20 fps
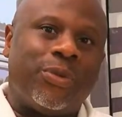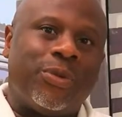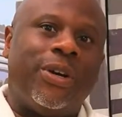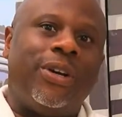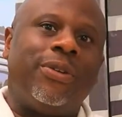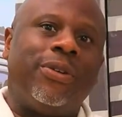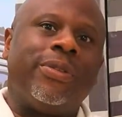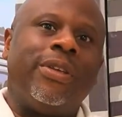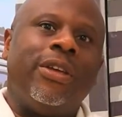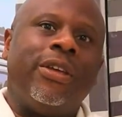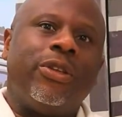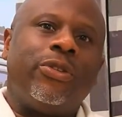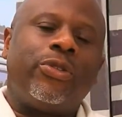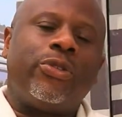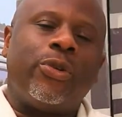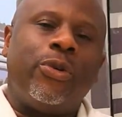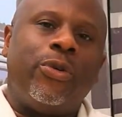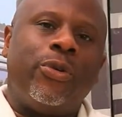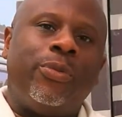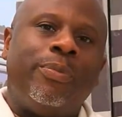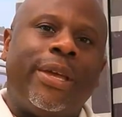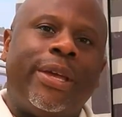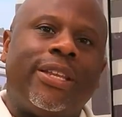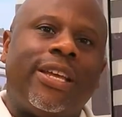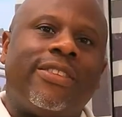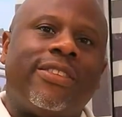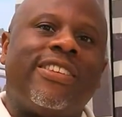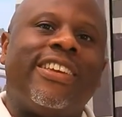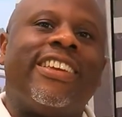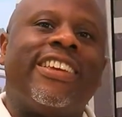well. So men
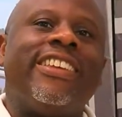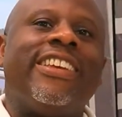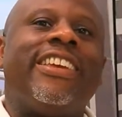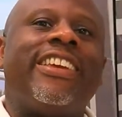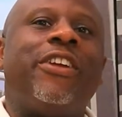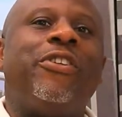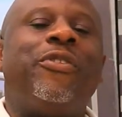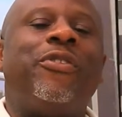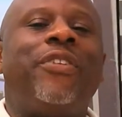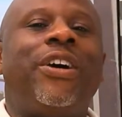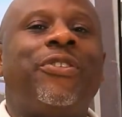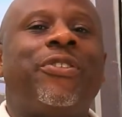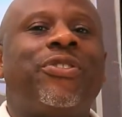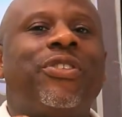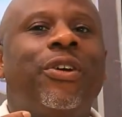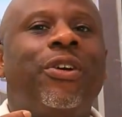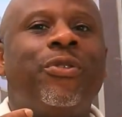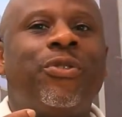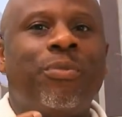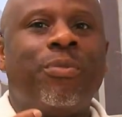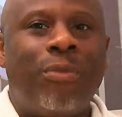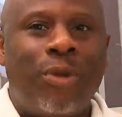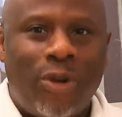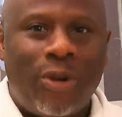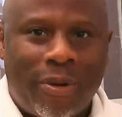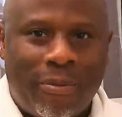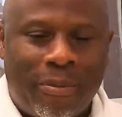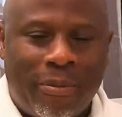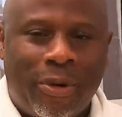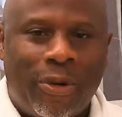are taking care of ourselves
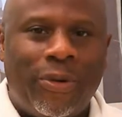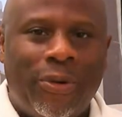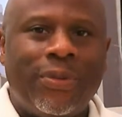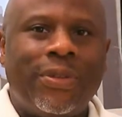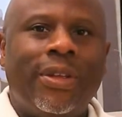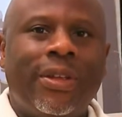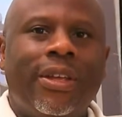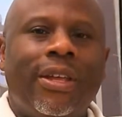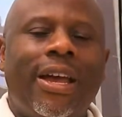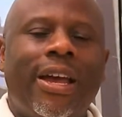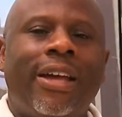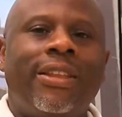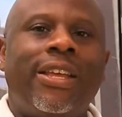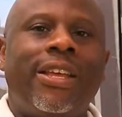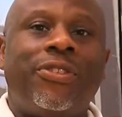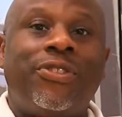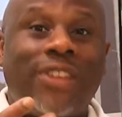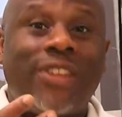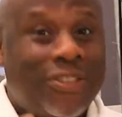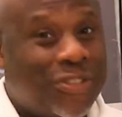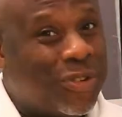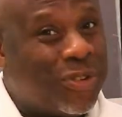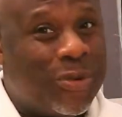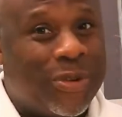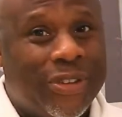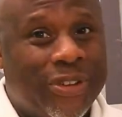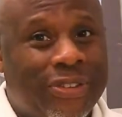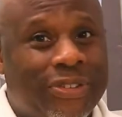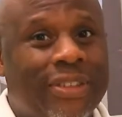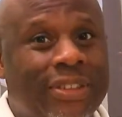more and more. And
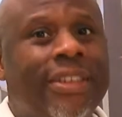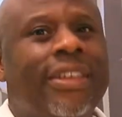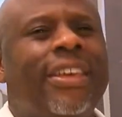accessories.